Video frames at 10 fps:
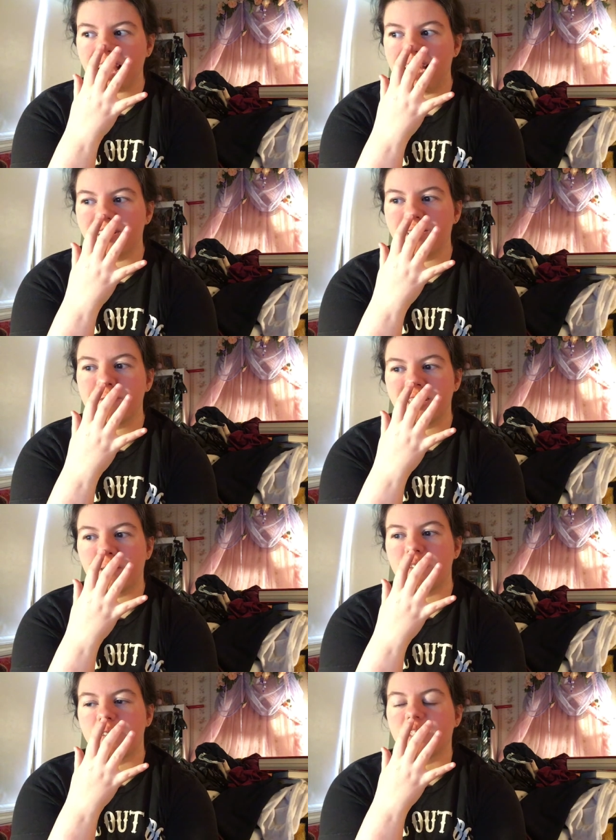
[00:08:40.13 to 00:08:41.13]
I used to play
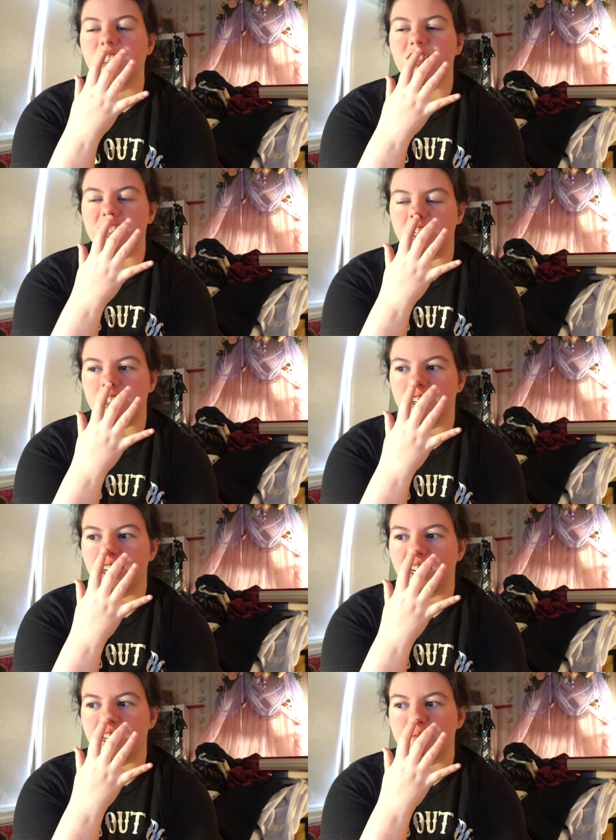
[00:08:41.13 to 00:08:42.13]
that when I was a little younger
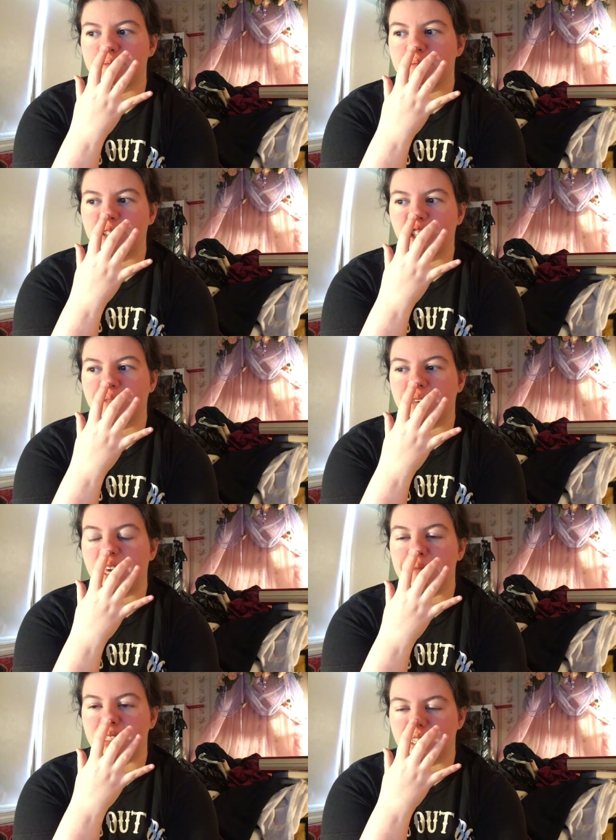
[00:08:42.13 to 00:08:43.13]
and I just
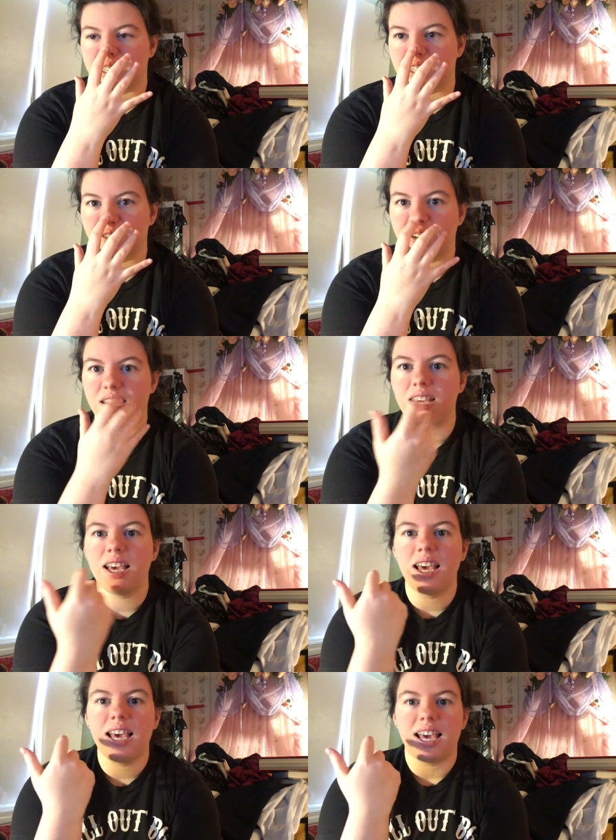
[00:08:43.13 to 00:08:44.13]
became addicted to it.
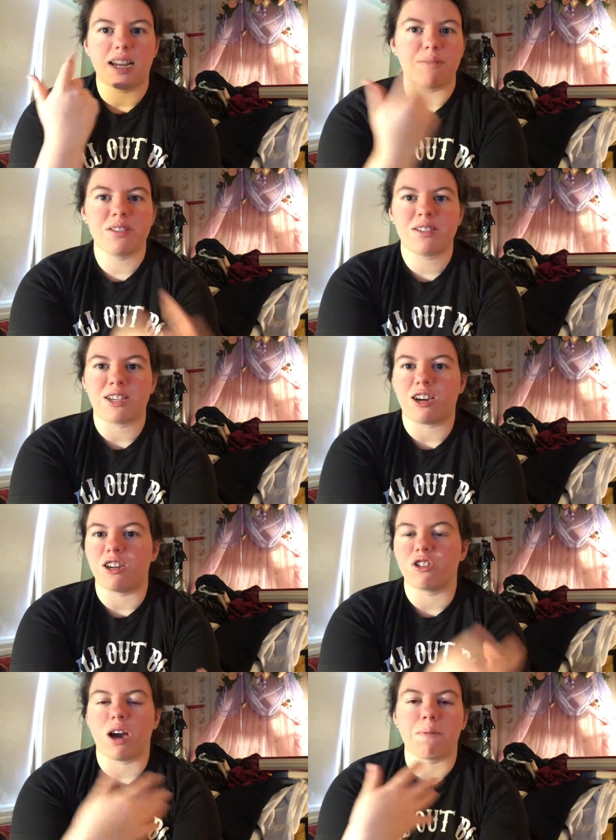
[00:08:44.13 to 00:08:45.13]
And ever since I
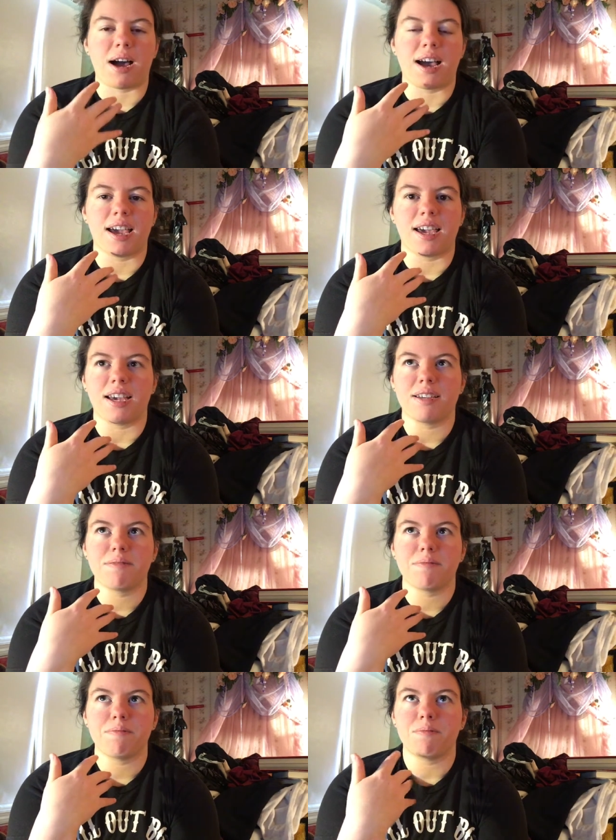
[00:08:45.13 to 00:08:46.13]
got a job, I,
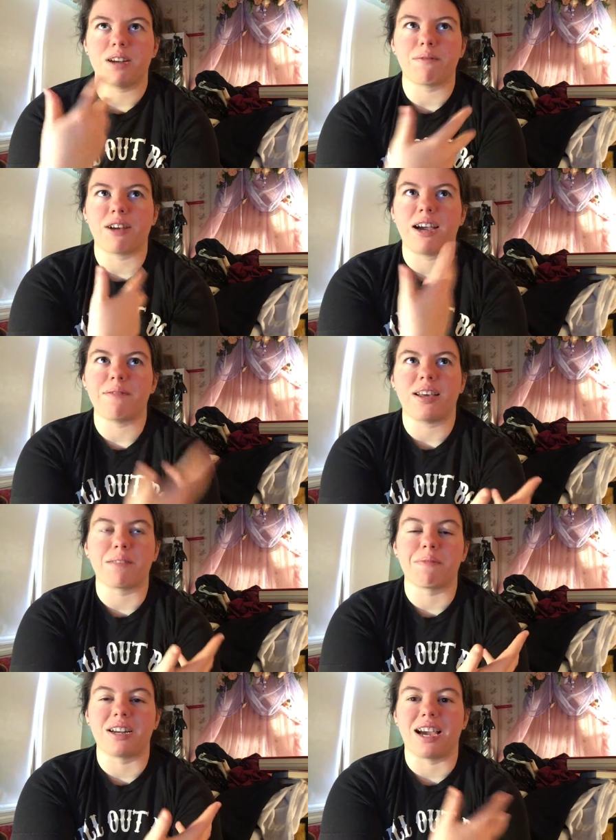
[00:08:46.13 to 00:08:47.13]
whenever I've
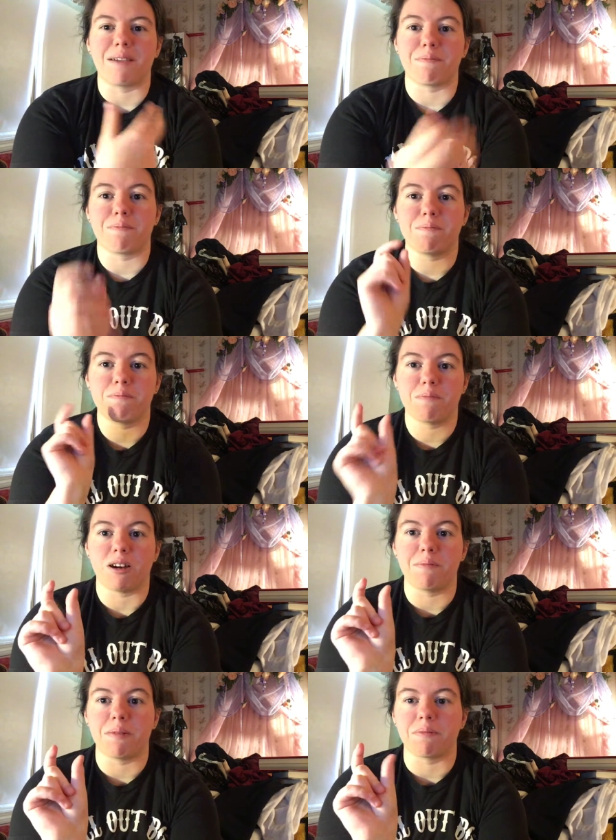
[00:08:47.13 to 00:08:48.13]
had the money, I
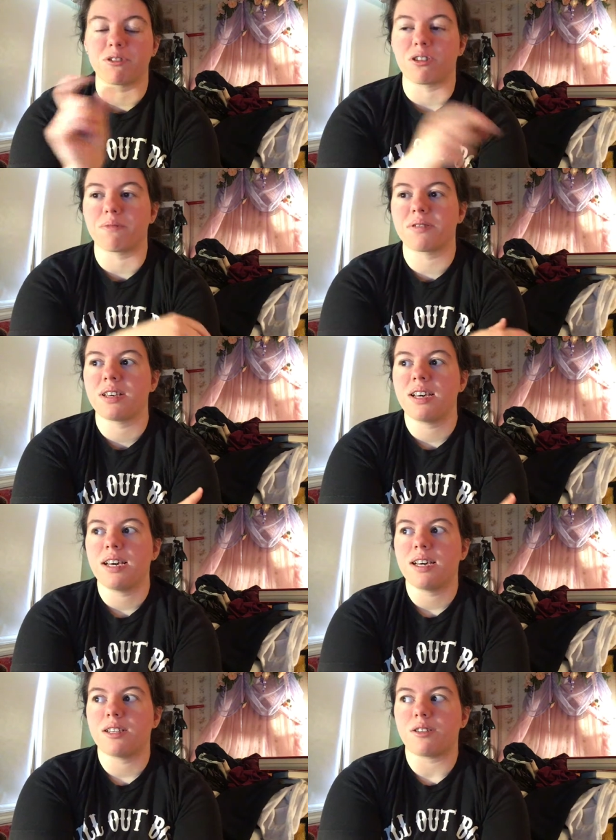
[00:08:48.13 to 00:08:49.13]
bought memberships.
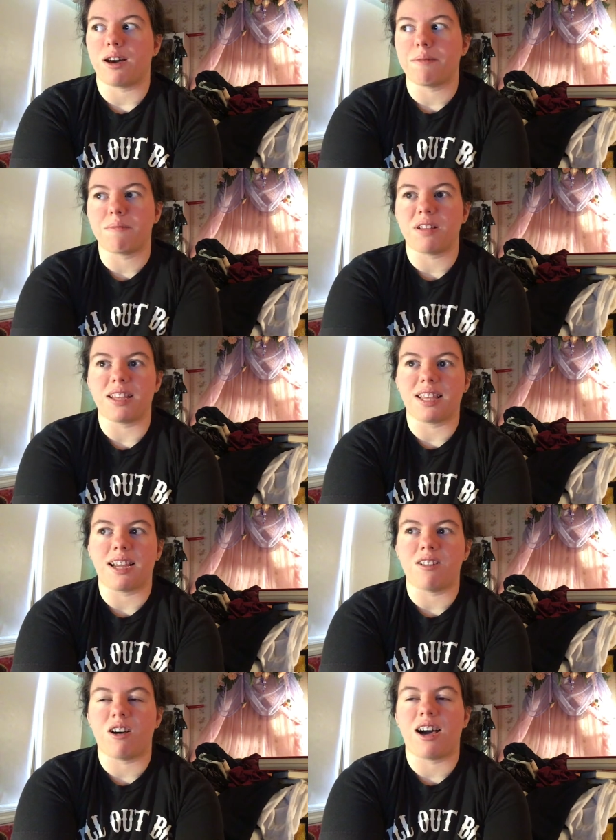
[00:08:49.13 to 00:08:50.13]
So I've been playing
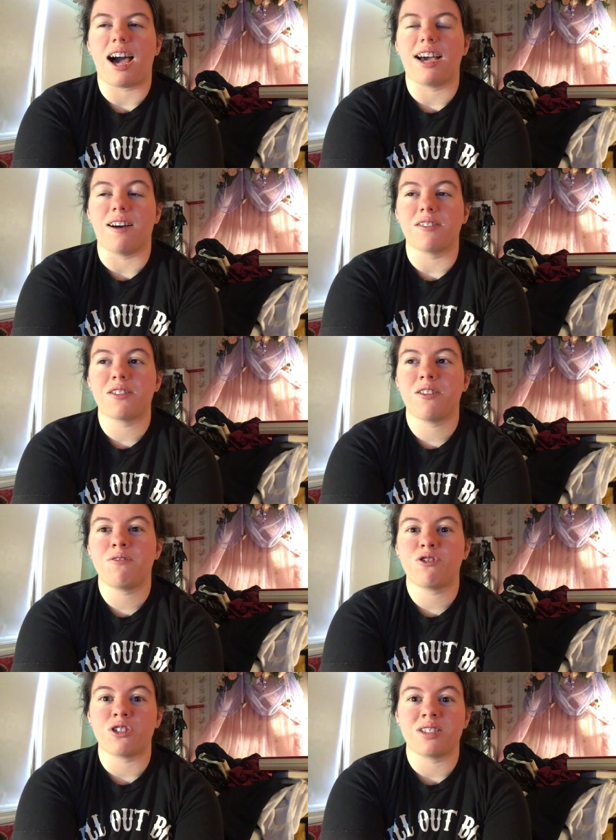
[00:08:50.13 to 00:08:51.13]
that a lot. I
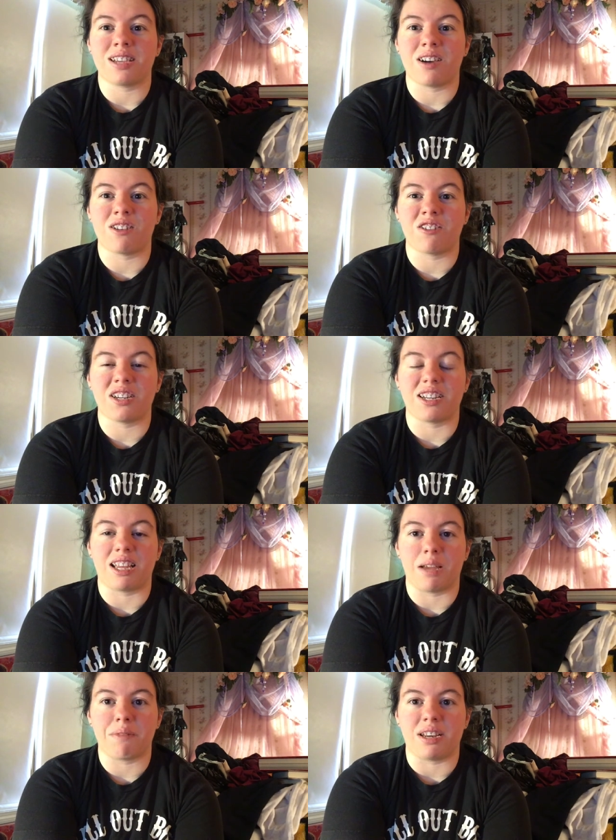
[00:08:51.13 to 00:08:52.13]
also just downloaded a
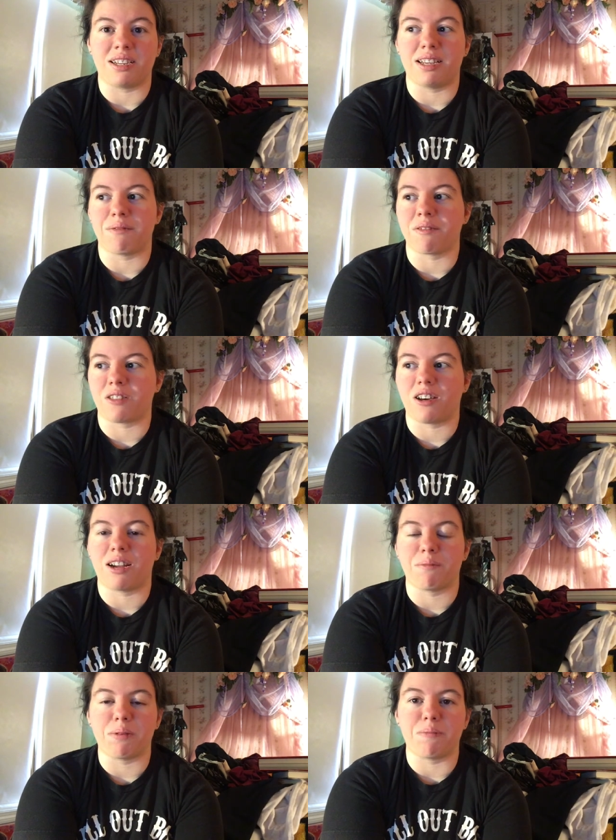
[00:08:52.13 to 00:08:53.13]
game that I never thought
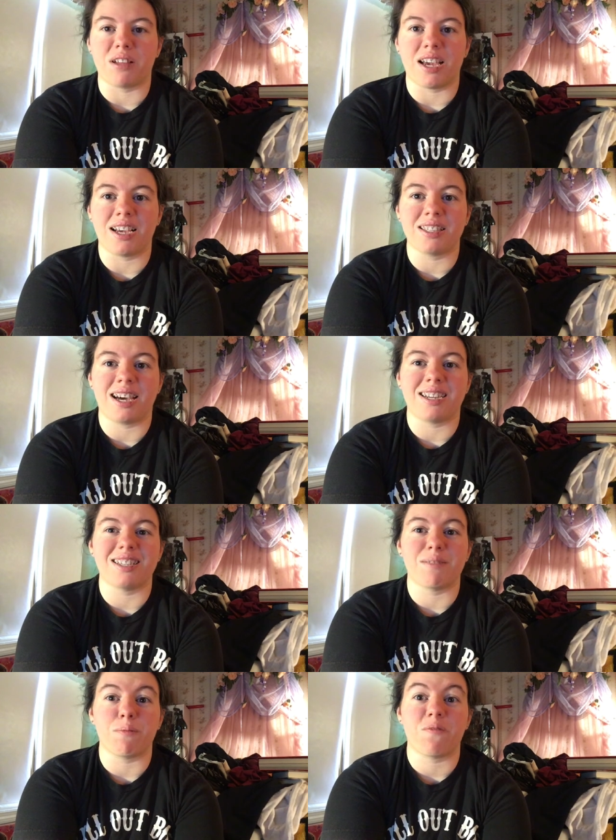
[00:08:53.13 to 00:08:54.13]
I would be playing. That
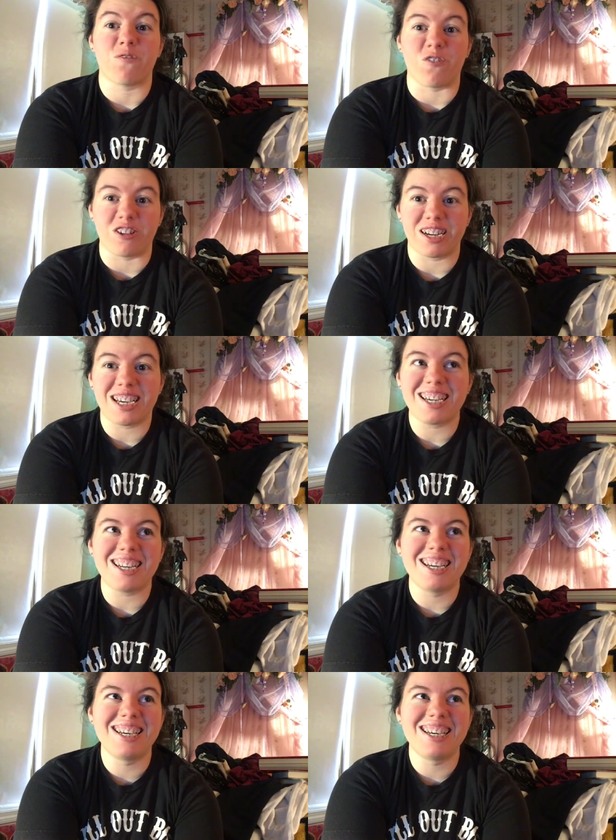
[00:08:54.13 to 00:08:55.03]
is Fortnite.